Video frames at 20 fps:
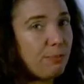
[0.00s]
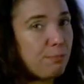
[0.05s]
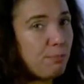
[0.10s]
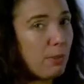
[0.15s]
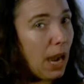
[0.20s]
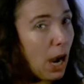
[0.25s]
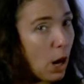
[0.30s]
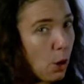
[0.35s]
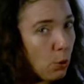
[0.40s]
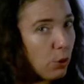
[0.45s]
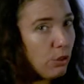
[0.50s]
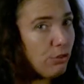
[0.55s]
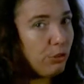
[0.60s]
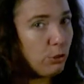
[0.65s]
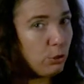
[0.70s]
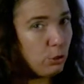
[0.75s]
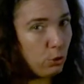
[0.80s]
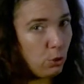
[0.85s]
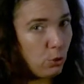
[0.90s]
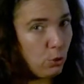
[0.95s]

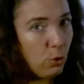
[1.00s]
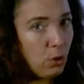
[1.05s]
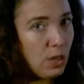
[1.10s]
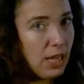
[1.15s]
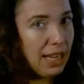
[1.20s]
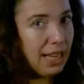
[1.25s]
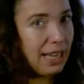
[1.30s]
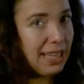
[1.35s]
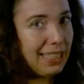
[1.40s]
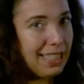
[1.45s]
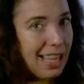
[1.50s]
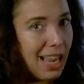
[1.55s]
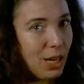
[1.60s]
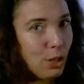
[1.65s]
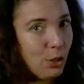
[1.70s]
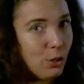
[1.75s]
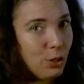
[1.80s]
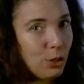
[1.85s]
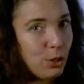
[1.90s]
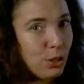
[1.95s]
powerful tool in
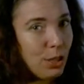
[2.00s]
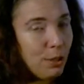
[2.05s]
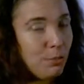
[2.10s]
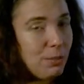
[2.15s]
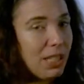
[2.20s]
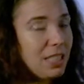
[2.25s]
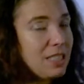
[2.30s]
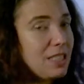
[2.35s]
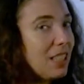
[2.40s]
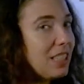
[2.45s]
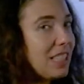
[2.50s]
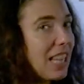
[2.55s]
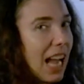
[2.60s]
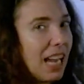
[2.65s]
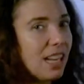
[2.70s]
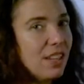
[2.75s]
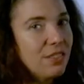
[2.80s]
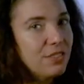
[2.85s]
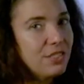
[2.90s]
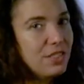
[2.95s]
adult learning, because a
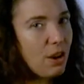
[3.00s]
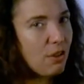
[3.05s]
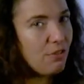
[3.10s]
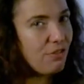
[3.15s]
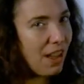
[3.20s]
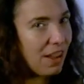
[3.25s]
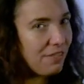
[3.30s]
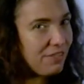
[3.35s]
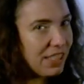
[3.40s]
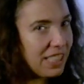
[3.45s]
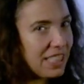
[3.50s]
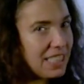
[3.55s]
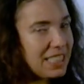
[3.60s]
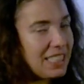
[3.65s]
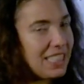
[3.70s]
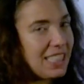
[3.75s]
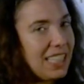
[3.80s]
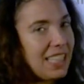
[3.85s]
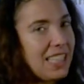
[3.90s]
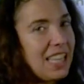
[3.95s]
lack of
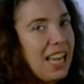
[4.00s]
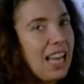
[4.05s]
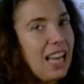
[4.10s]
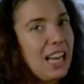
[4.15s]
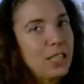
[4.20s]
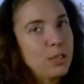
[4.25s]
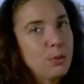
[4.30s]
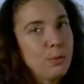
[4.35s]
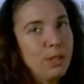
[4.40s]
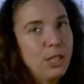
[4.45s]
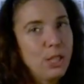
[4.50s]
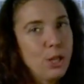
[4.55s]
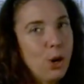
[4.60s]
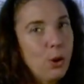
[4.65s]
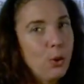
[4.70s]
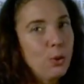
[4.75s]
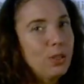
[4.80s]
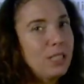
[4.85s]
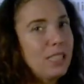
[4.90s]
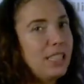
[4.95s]
self-efficacy, as we
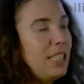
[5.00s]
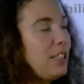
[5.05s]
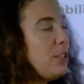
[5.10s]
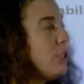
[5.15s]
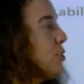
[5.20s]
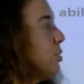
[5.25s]
know, leads